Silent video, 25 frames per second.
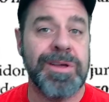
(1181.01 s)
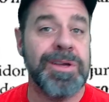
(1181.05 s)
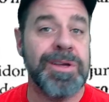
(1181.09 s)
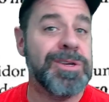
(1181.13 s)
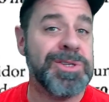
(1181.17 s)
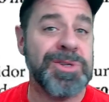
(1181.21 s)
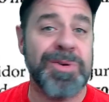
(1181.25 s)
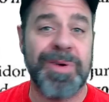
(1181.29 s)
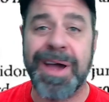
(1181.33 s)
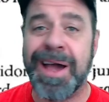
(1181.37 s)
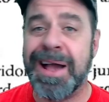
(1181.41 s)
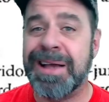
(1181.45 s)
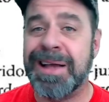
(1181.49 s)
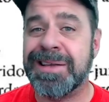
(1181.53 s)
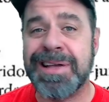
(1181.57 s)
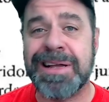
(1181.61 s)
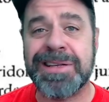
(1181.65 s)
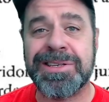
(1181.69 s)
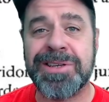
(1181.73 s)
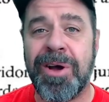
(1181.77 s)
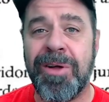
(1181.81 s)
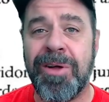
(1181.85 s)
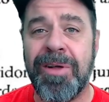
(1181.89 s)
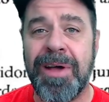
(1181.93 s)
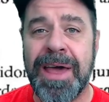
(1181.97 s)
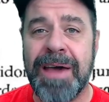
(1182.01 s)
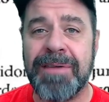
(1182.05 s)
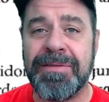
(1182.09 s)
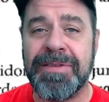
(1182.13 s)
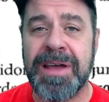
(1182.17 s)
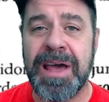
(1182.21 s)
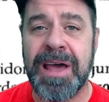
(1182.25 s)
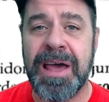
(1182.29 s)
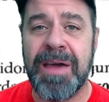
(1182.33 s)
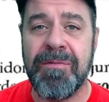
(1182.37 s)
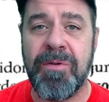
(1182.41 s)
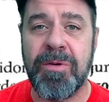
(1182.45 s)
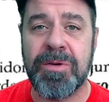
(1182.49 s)
So guys, that's all I have
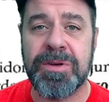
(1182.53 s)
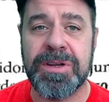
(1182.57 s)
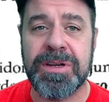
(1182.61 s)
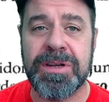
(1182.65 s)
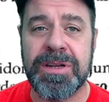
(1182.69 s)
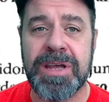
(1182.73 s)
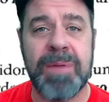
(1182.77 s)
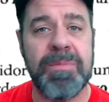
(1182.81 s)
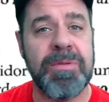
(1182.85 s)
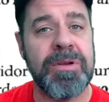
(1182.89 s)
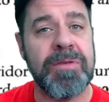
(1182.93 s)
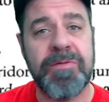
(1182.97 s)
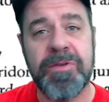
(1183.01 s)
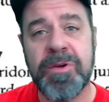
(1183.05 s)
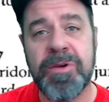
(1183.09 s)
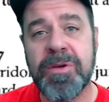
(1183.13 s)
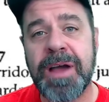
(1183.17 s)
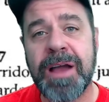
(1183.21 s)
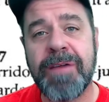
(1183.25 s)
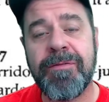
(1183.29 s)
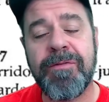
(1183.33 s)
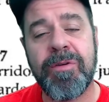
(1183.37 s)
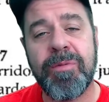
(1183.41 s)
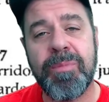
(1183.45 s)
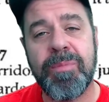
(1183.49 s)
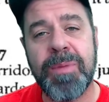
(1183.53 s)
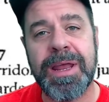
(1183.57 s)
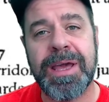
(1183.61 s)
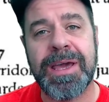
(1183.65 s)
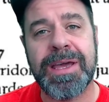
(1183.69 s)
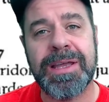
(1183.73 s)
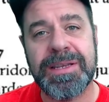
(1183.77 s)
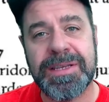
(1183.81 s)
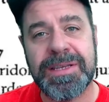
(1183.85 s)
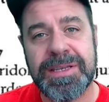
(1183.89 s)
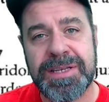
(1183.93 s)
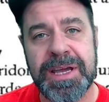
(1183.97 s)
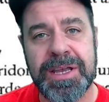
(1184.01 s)
time for today. But if you'd like for me to
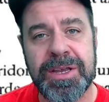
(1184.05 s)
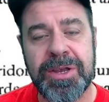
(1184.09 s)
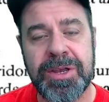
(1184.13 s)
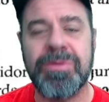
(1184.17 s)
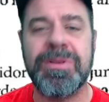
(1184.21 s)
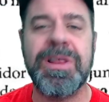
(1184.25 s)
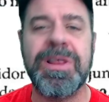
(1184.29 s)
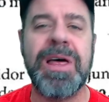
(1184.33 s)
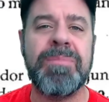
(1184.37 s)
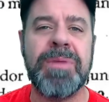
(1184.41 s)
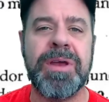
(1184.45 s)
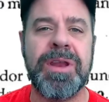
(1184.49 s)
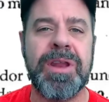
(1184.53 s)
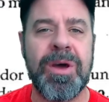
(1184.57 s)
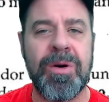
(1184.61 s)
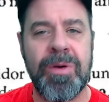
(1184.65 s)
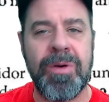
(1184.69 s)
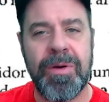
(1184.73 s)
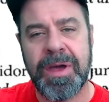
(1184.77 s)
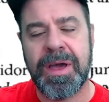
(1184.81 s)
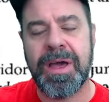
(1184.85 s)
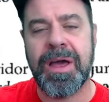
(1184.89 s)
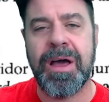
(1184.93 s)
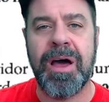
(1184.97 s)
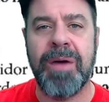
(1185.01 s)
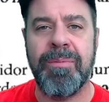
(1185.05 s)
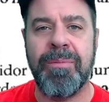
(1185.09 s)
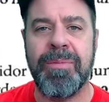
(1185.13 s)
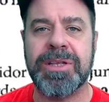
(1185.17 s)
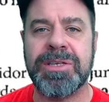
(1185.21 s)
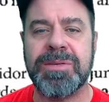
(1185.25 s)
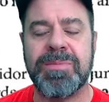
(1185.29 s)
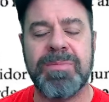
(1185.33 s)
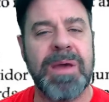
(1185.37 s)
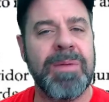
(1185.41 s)
continue, let me know in the comments.